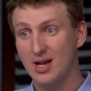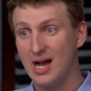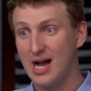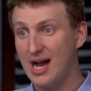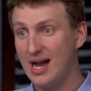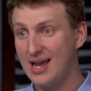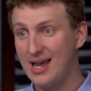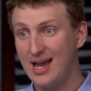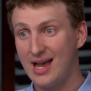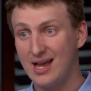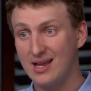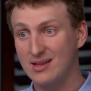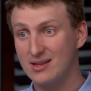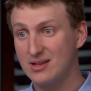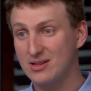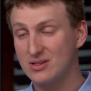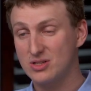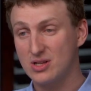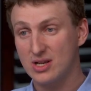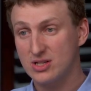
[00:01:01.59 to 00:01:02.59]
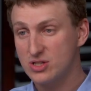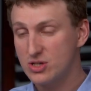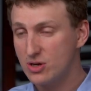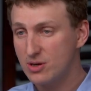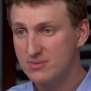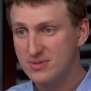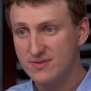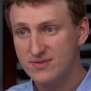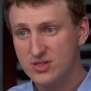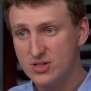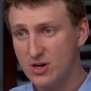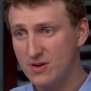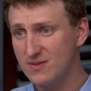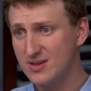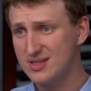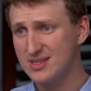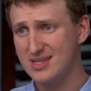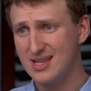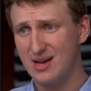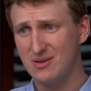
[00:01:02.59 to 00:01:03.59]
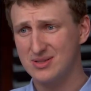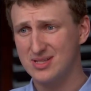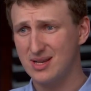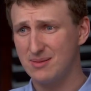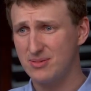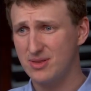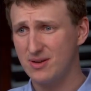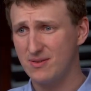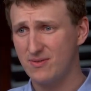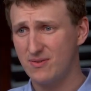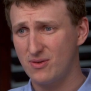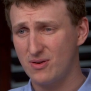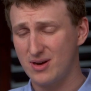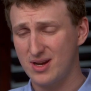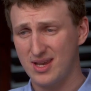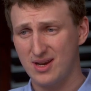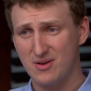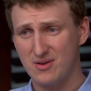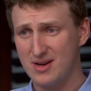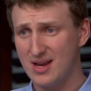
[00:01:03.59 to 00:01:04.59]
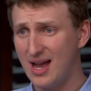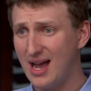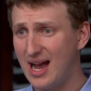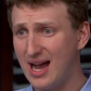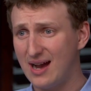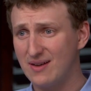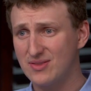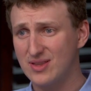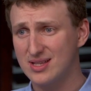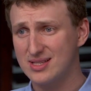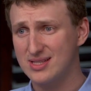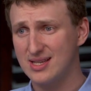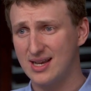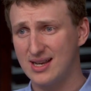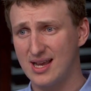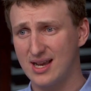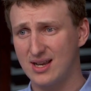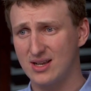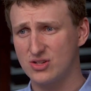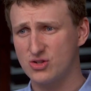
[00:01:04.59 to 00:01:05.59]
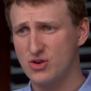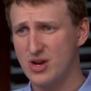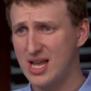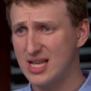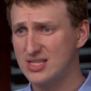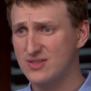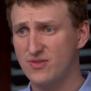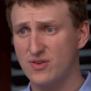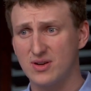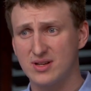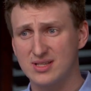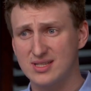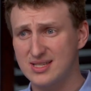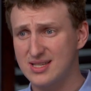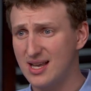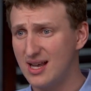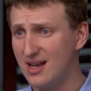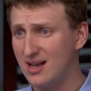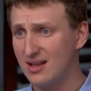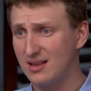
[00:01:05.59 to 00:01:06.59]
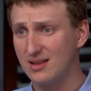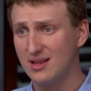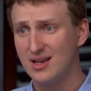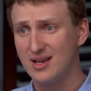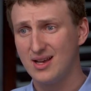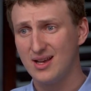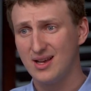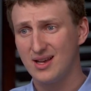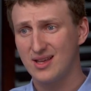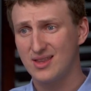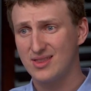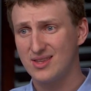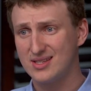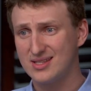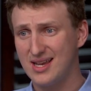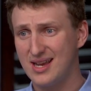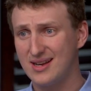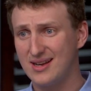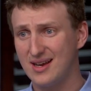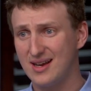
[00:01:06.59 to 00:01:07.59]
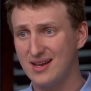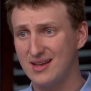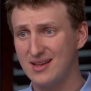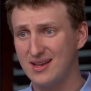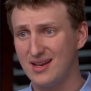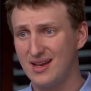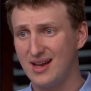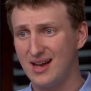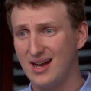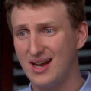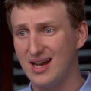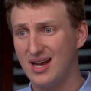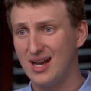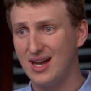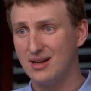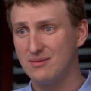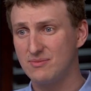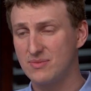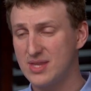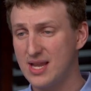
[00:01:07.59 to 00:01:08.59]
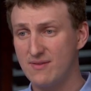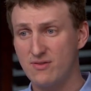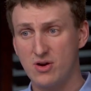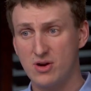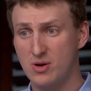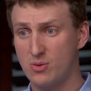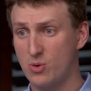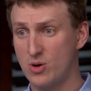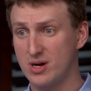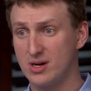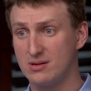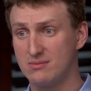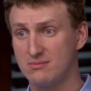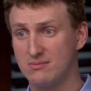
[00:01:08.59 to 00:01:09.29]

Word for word: I had a terms of service that was up there for a year and a half that said I could transfer and sell the data. Uh, never heard a word.